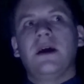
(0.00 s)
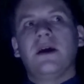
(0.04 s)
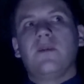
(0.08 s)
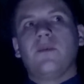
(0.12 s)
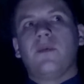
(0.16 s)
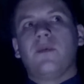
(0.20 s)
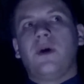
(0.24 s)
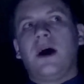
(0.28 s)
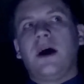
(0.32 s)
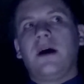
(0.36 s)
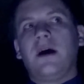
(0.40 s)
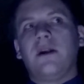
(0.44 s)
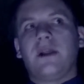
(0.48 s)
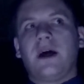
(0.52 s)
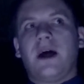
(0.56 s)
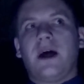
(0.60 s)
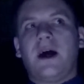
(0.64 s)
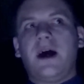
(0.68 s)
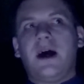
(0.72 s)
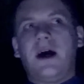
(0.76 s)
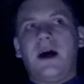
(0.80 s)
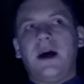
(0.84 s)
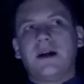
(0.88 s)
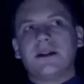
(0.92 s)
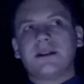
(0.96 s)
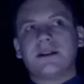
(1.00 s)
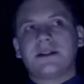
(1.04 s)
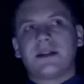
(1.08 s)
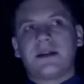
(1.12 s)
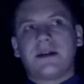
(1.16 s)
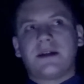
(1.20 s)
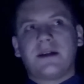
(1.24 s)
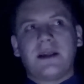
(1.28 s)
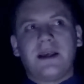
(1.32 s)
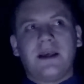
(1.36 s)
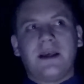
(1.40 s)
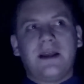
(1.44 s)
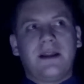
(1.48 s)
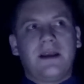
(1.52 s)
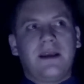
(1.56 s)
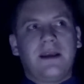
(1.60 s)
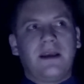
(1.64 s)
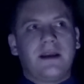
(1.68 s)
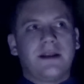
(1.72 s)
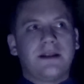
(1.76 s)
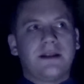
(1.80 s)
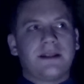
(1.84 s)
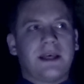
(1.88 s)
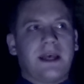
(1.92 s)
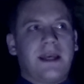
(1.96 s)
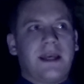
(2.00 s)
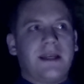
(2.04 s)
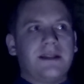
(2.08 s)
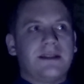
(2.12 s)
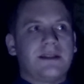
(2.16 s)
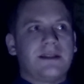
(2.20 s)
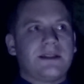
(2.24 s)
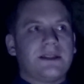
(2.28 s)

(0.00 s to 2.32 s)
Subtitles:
While the heart clearly contains